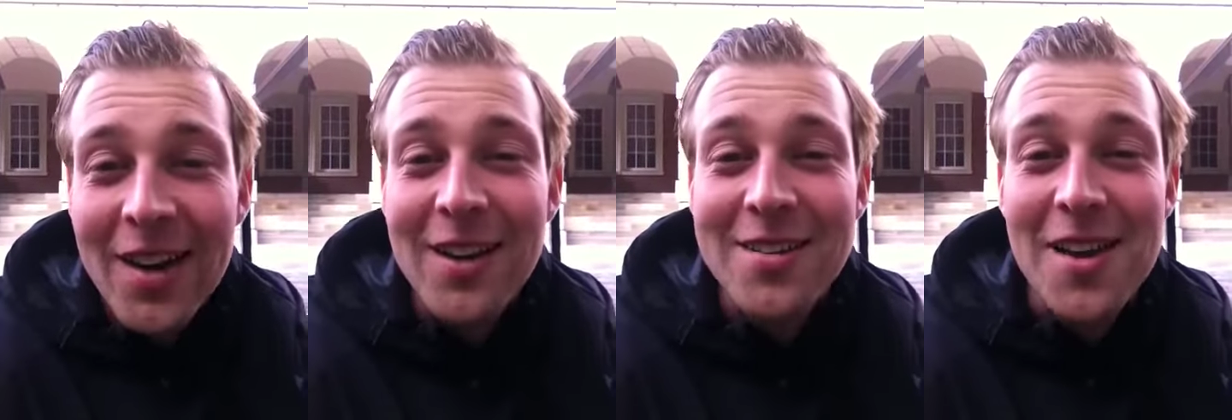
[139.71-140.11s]

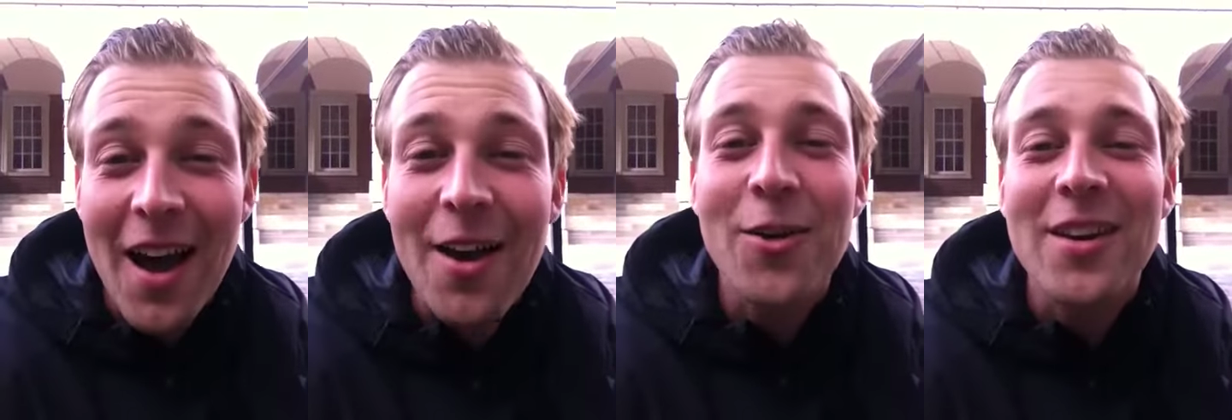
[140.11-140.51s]
Because the
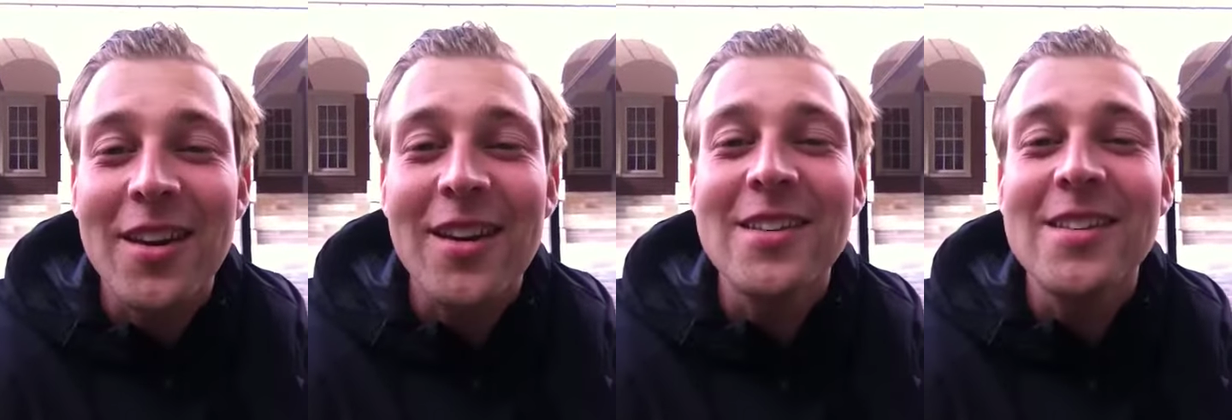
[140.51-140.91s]

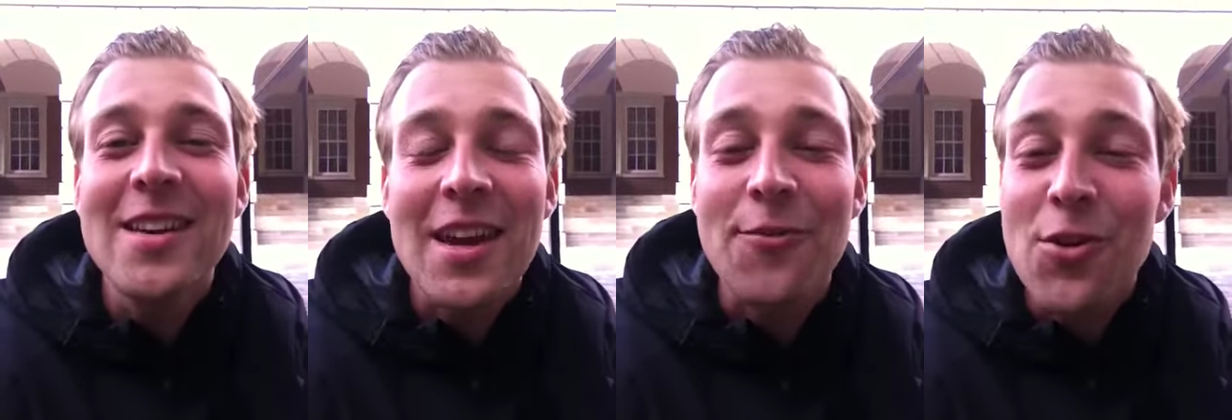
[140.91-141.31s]
irony is,
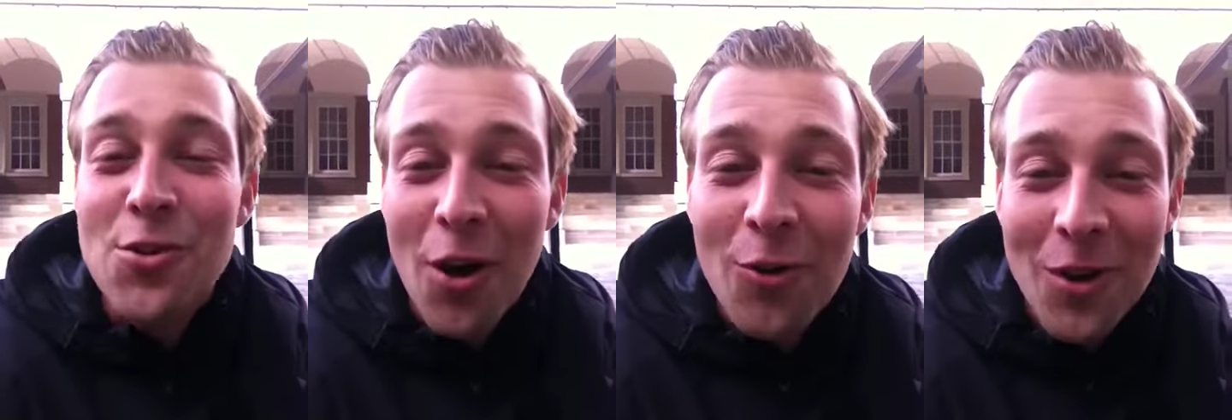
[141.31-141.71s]
if you
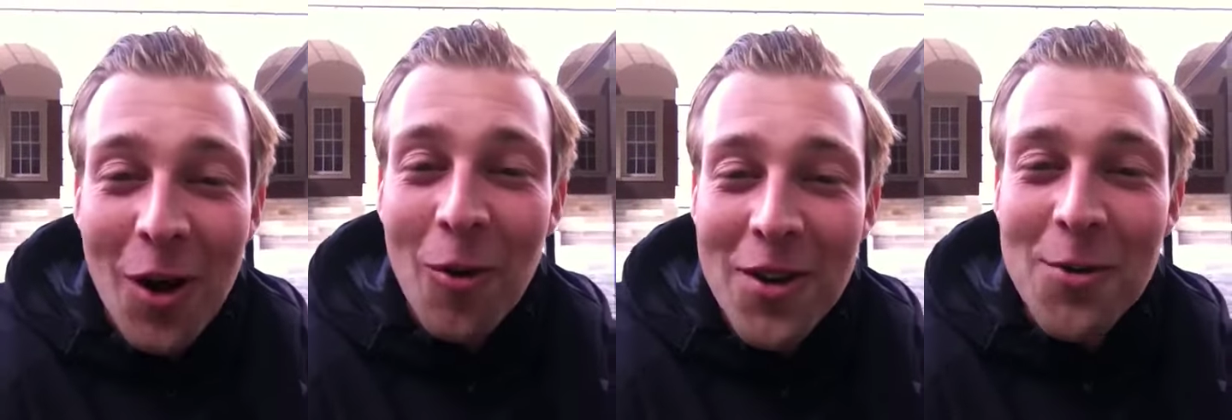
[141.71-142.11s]
don't
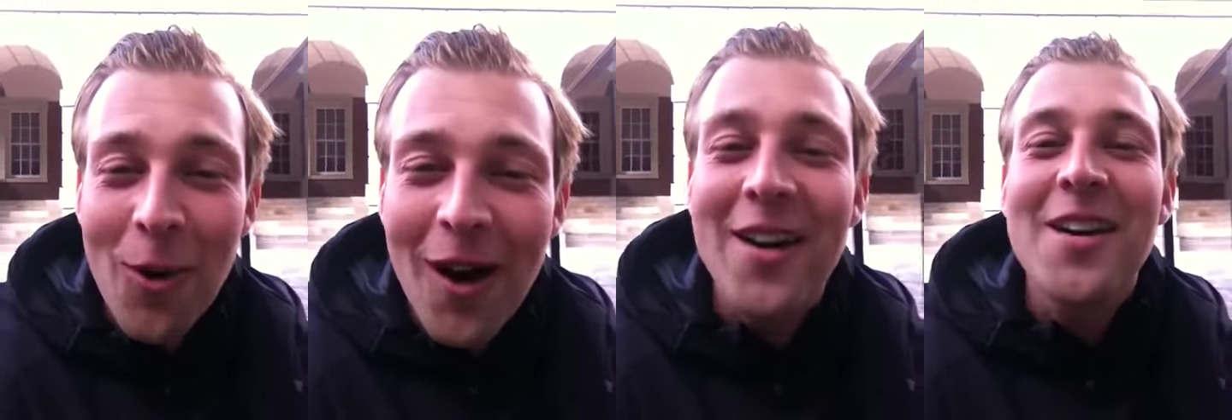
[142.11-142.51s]
know what you
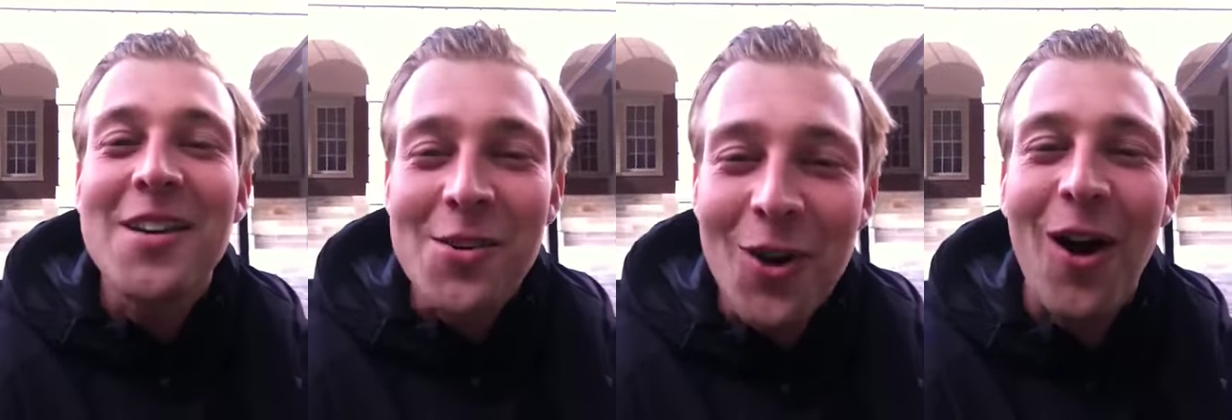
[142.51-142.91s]
want,
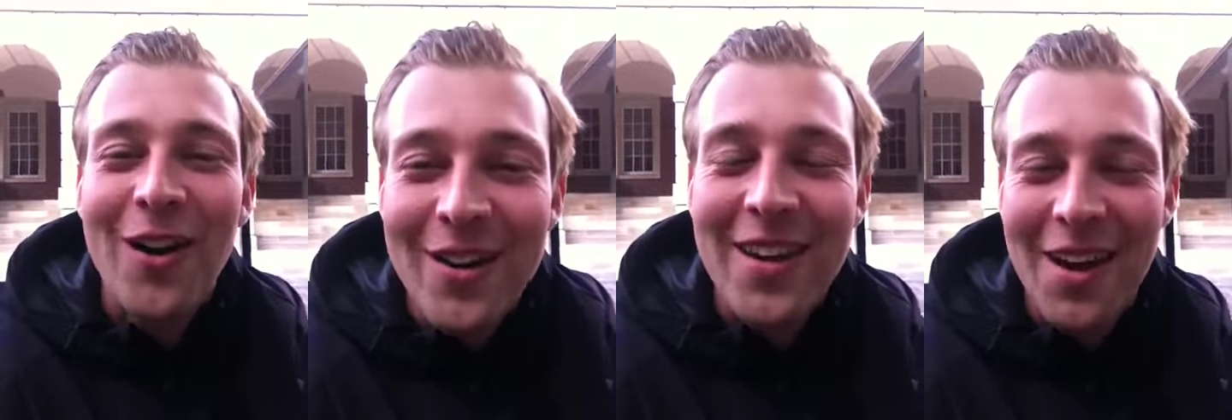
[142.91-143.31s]
you're
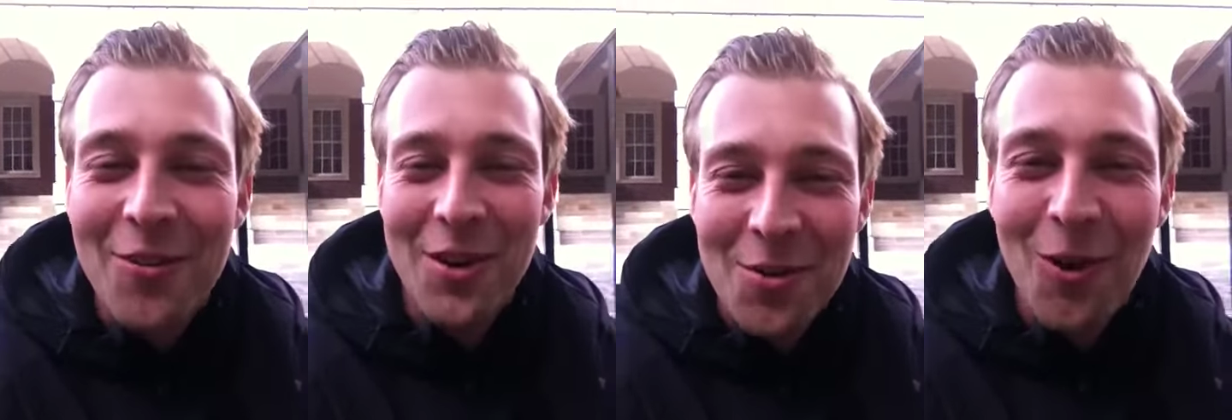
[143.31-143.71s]
not going to get
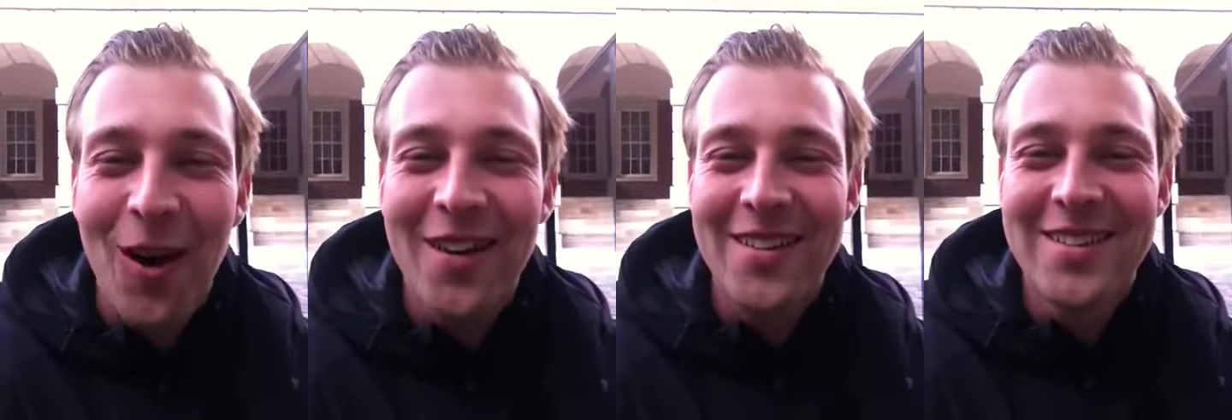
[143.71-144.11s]
what you
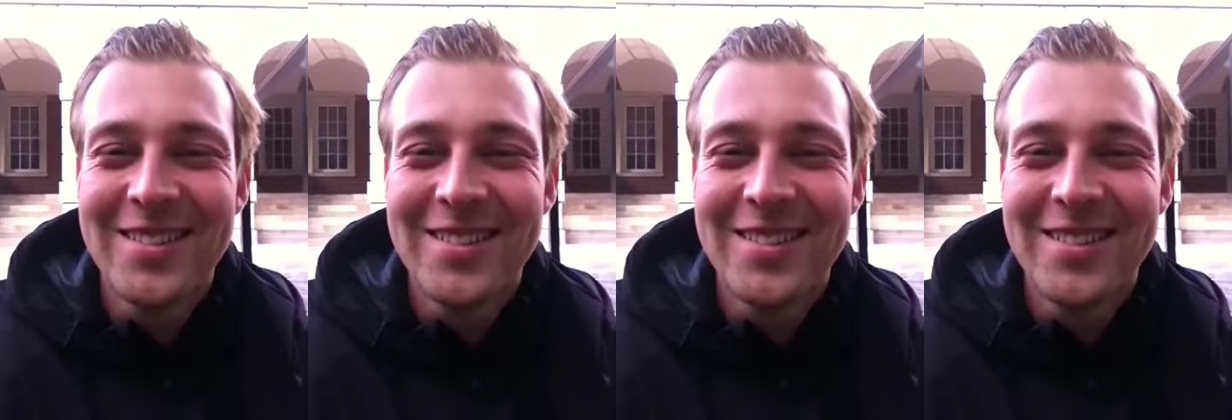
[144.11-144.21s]
want.